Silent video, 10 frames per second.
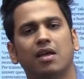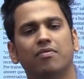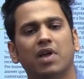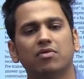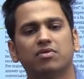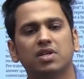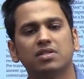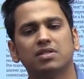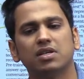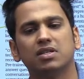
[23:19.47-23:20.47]
Now,
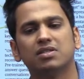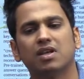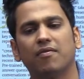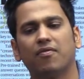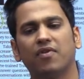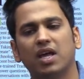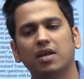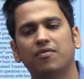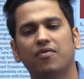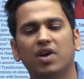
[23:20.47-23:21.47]
this is a
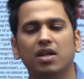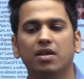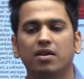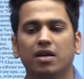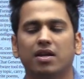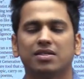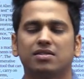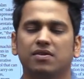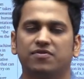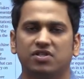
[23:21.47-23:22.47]
very, very
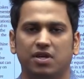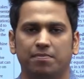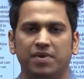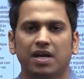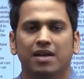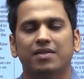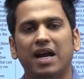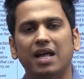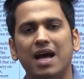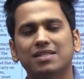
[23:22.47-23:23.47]
regressive step
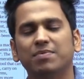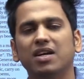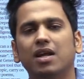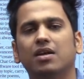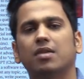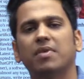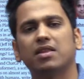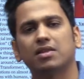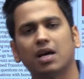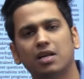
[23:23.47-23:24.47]
that has been taken by
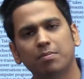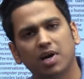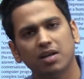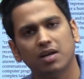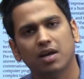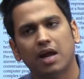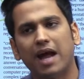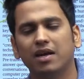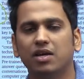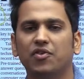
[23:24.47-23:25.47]
the Taliban.
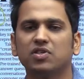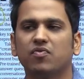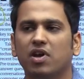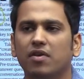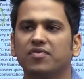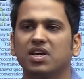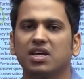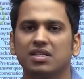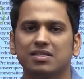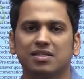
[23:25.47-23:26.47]
And it was one of the
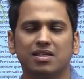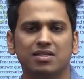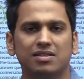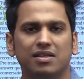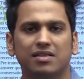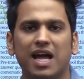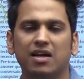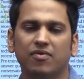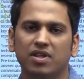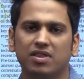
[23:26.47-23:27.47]
concerns that
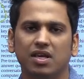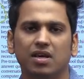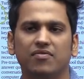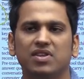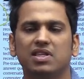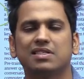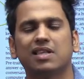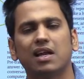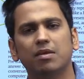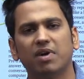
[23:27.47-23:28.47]
were there with this
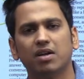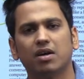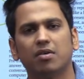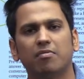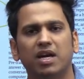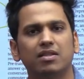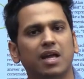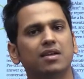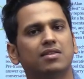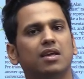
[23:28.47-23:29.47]
Taliban government
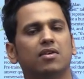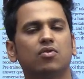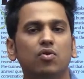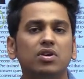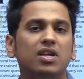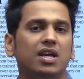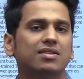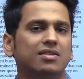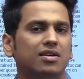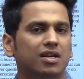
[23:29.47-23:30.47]
that they could take
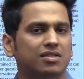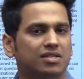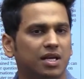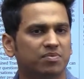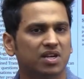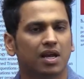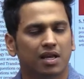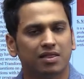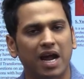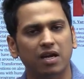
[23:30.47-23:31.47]
certain steps
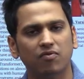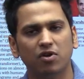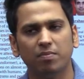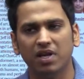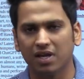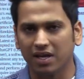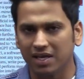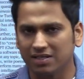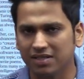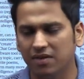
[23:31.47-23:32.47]
that would be
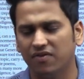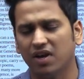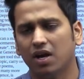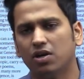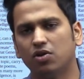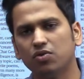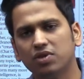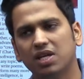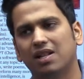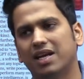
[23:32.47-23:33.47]
regressive to
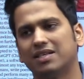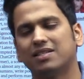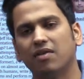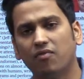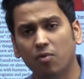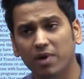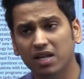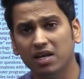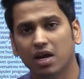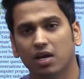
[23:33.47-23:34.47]
the, let's say,
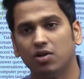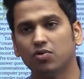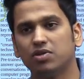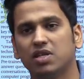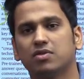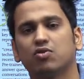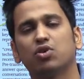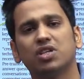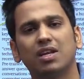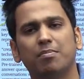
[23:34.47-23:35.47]
women, to the
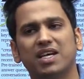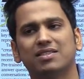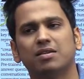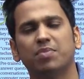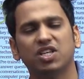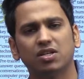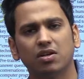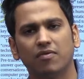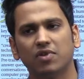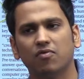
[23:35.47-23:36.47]
social emancipation
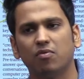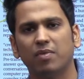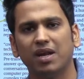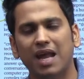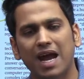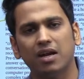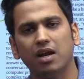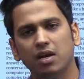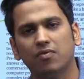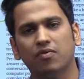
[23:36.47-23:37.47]
of the women, and
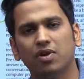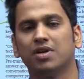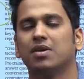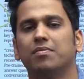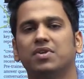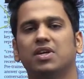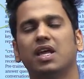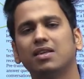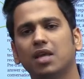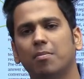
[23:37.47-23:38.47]
it would
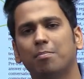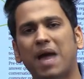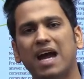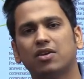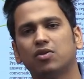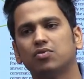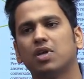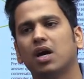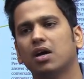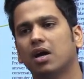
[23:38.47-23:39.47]
take them back to
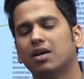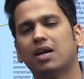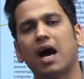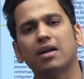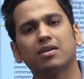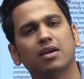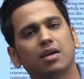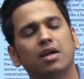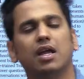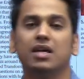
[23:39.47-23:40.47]
the dark
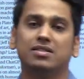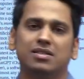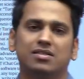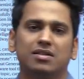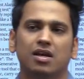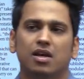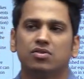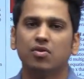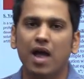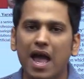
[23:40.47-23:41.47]
ages.
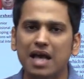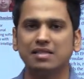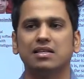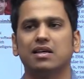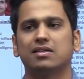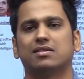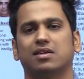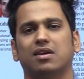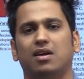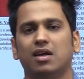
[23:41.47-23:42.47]
So as a
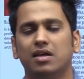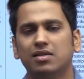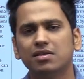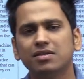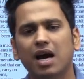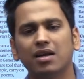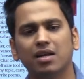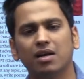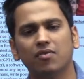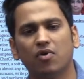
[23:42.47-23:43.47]
result, this
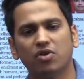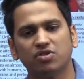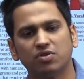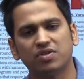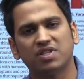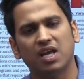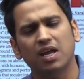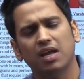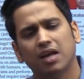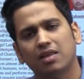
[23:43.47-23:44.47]
article wants to
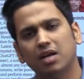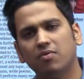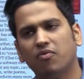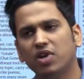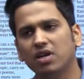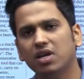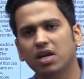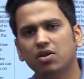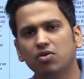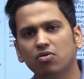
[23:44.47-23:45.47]
say that we
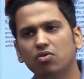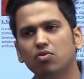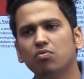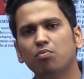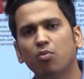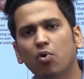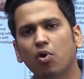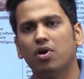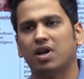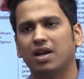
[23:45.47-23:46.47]
need to do
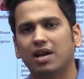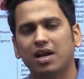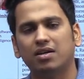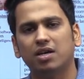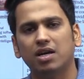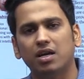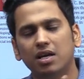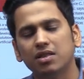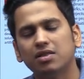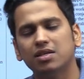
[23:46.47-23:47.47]
more related
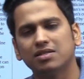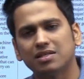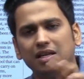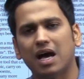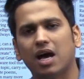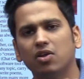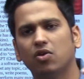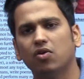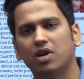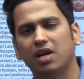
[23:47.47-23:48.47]
in this
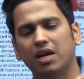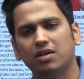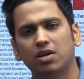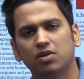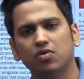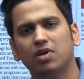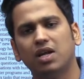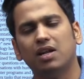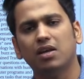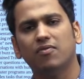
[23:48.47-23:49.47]
scenario related to
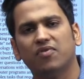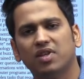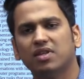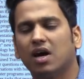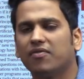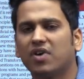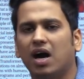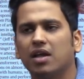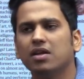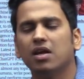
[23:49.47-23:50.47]
dealing with
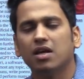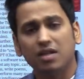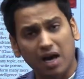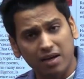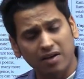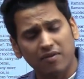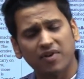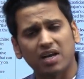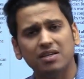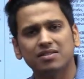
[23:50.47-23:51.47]

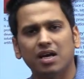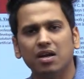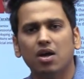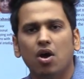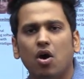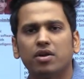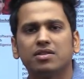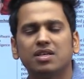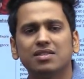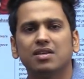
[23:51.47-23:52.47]
Afghanistan or
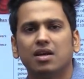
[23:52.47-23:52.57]
this